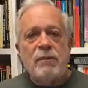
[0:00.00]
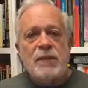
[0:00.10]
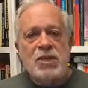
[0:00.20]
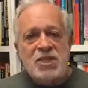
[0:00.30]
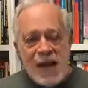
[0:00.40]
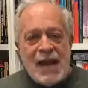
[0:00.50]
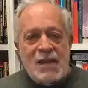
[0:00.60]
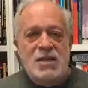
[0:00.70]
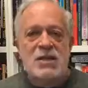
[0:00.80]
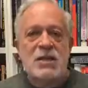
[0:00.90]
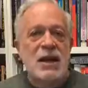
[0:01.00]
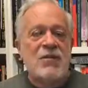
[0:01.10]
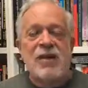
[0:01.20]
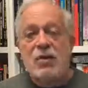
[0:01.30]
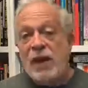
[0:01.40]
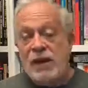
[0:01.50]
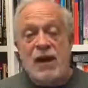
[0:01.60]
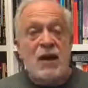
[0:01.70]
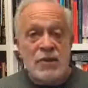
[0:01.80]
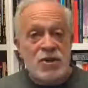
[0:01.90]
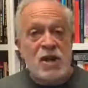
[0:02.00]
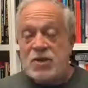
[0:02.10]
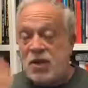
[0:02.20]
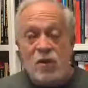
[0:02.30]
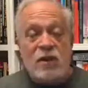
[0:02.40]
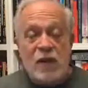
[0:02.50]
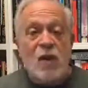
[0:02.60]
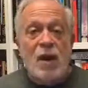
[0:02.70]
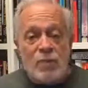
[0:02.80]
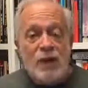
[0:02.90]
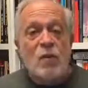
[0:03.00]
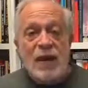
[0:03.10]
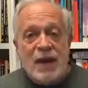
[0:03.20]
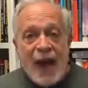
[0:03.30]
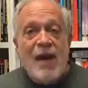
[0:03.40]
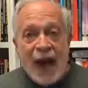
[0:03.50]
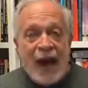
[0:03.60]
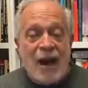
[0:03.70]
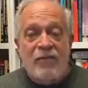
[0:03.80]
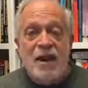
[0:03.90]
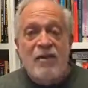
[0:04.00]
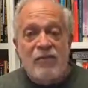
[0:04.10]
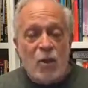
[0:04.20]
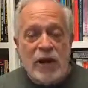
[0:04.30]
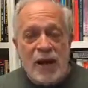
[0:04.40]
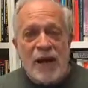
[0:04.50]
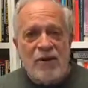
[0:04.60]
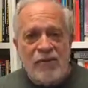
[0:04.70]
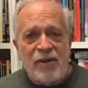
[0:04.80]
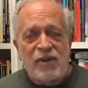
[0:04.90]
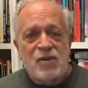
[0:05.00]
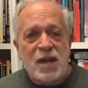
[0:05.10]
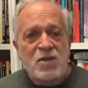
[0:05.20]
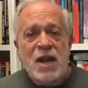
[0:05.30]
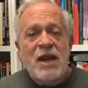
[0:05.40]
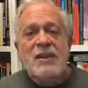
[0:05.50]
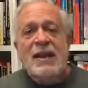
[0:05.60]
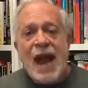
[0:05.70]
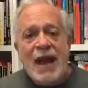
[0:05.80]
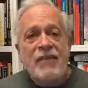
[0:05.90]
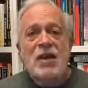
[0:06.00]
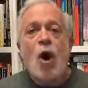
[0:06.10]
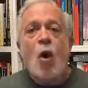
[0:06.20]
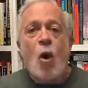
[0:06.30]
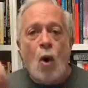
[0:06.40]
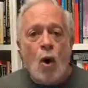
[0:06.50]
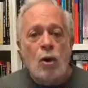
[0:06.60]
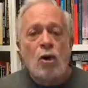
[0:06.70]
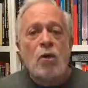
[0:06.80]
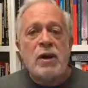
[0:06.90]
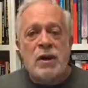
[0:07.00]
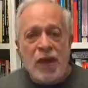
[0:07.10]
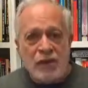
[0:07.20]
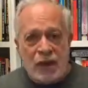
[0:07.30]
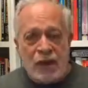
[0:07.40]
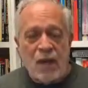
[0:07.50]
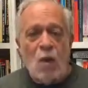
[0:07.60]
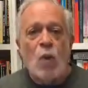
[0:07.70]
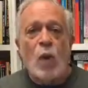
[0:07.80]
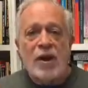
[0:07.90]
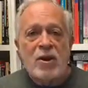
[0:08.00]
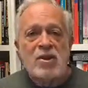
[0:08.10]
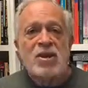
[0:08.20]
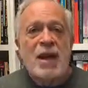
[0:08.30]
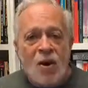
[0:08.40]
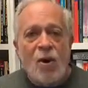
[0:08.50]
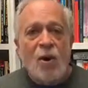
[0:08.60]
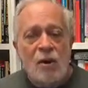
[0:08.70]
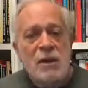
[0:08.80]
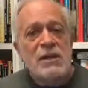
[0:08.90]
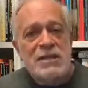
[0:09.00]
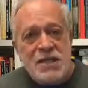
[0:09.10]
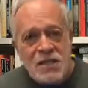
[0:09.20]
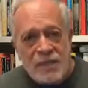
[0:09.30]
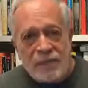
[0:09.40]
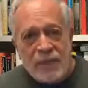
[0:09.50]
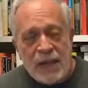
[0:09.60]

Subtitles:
the states, in fact, right now, the states can do what they want, but we now have 48 out of 50 states that have an all or nothing, winner-take-all system.